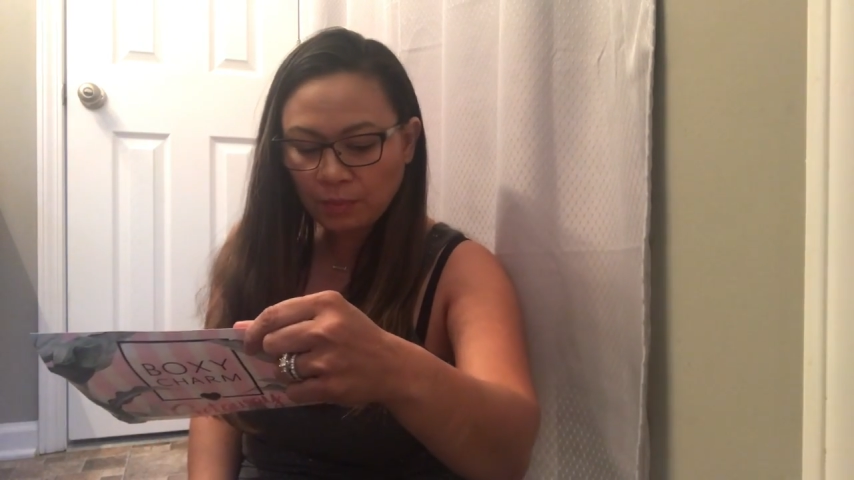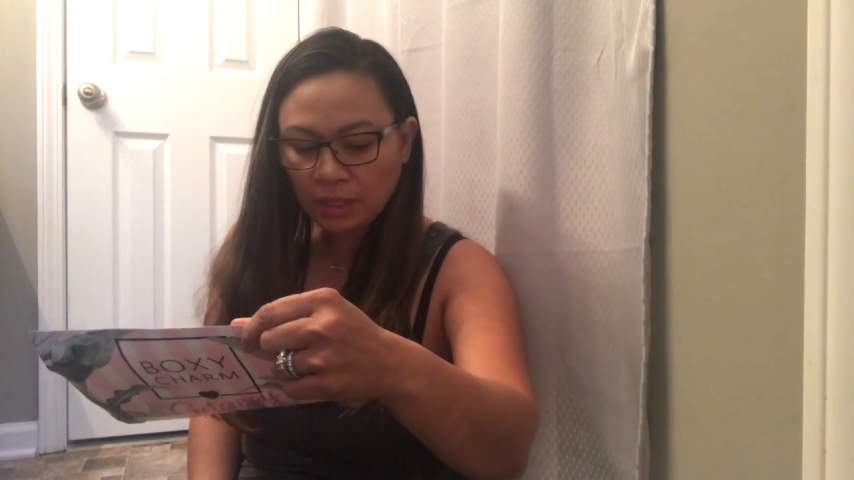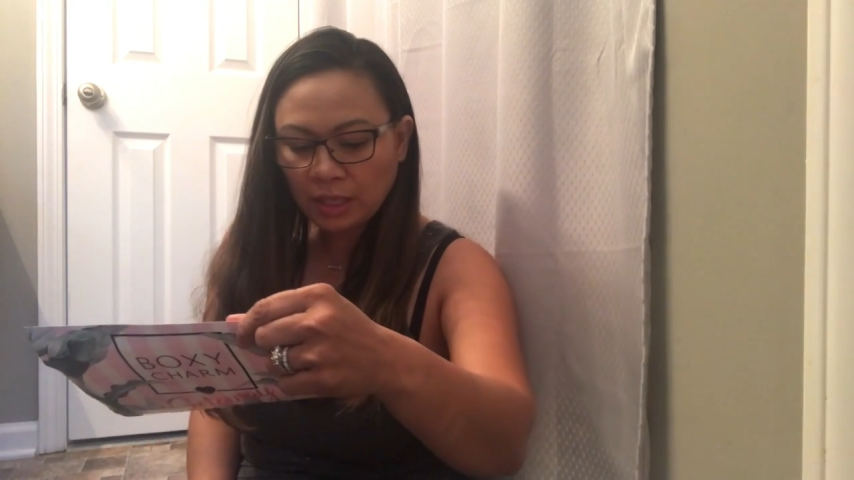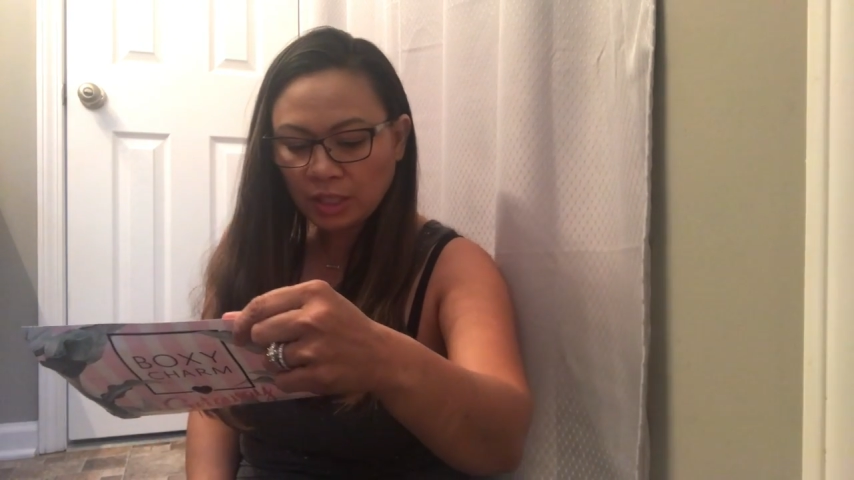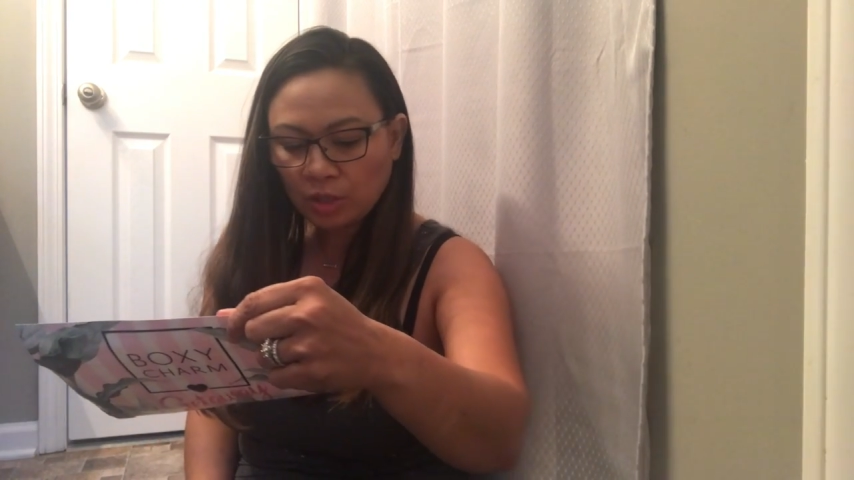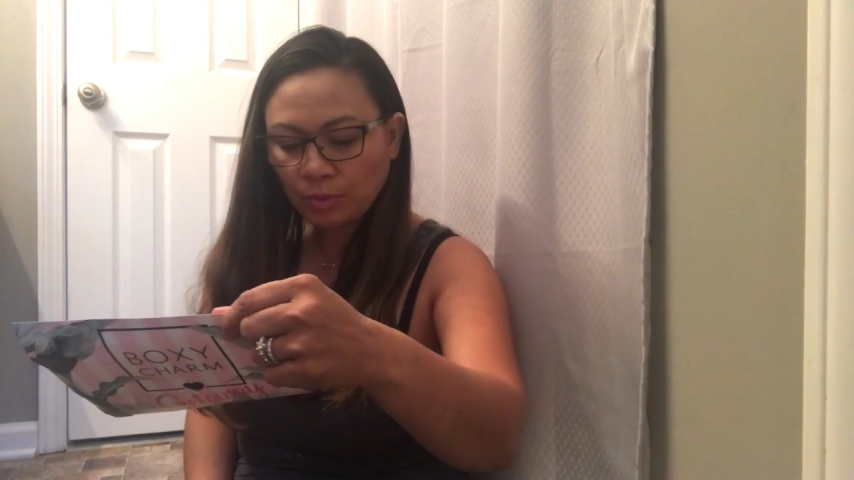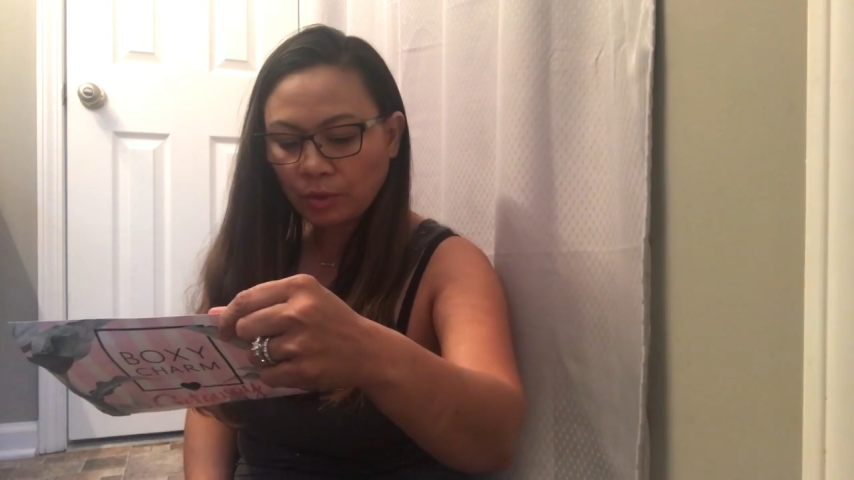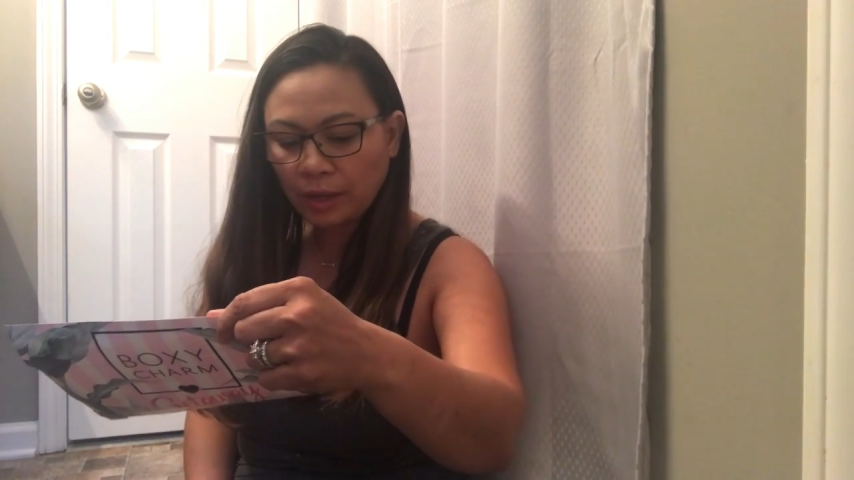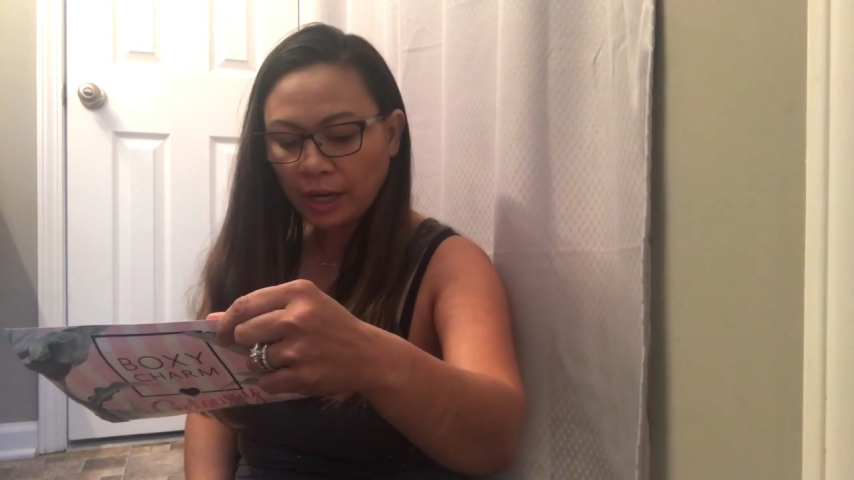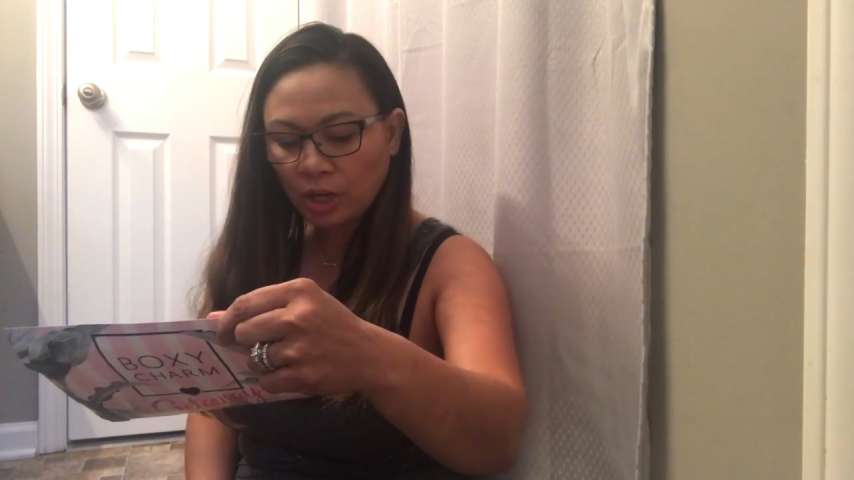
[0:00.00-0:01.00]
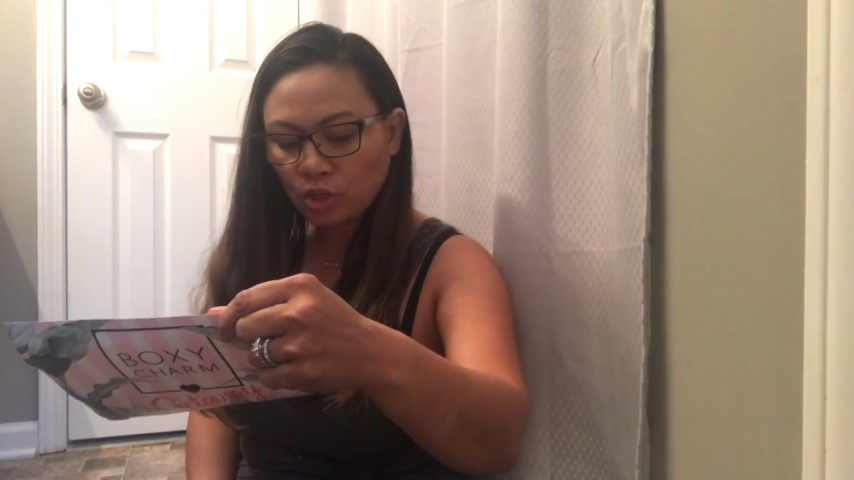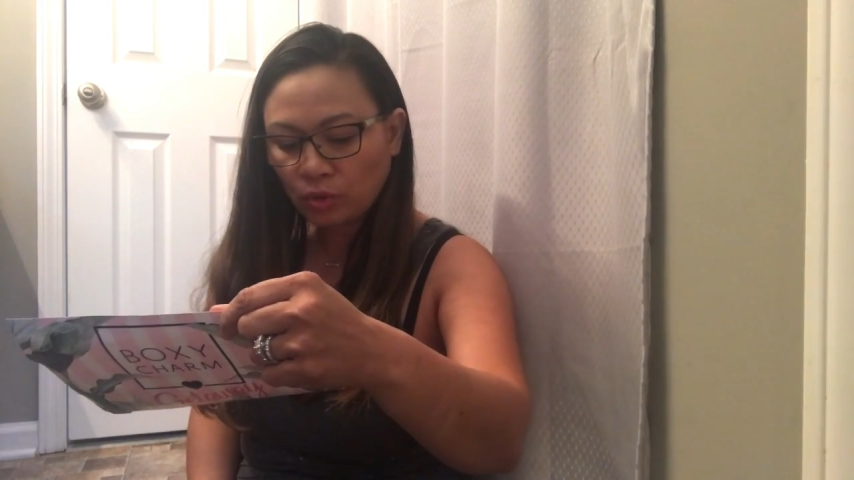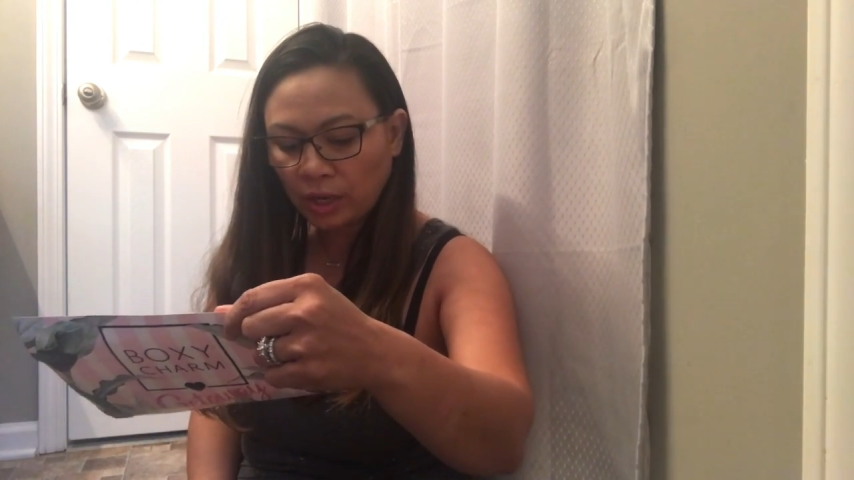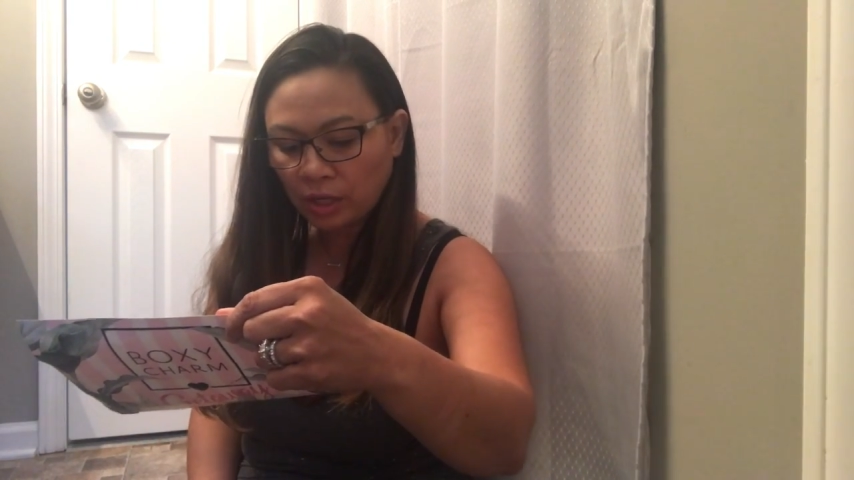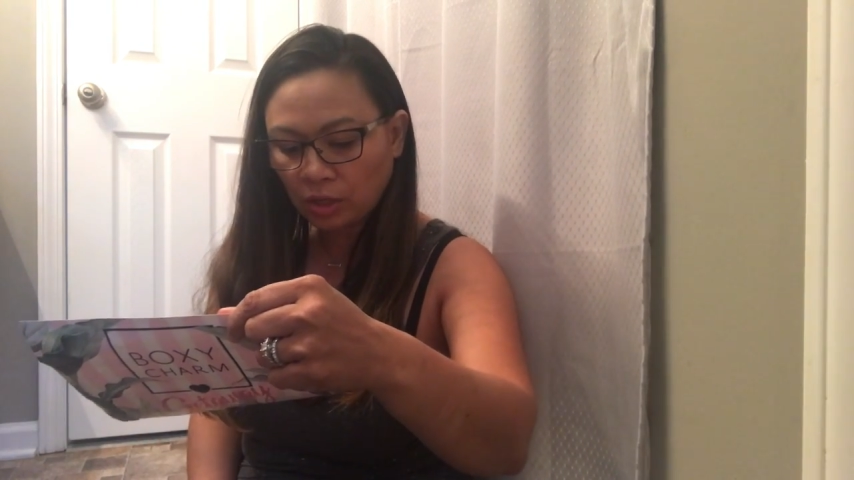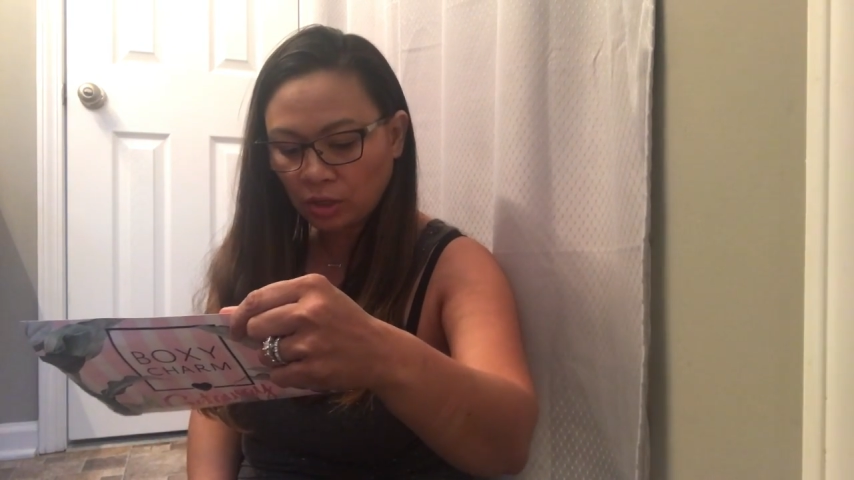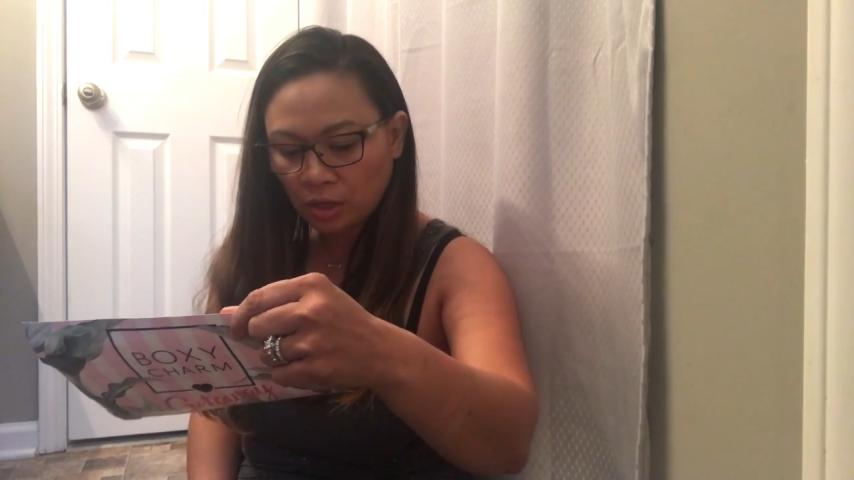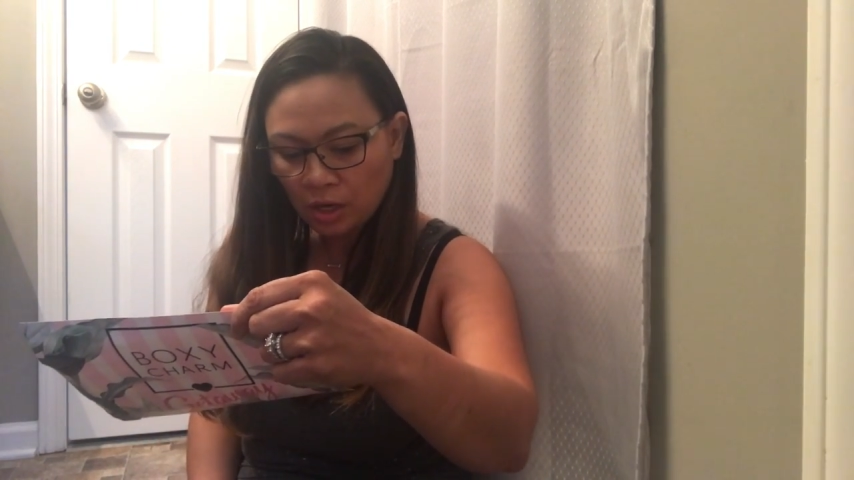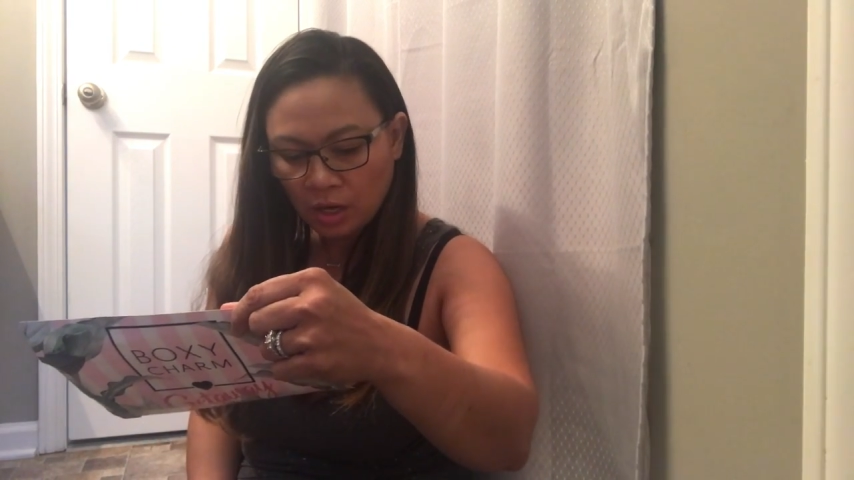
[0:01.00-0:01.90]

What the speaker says: Mini Turbo Hair Dryer,